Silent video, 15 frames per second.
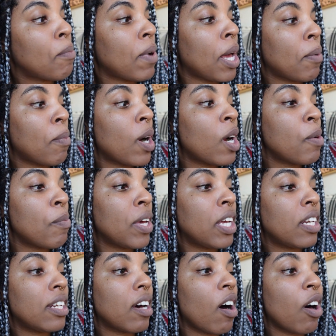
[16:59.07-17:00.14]
my
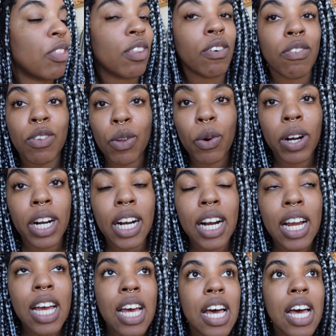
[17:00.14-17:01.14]
apartment on the floor.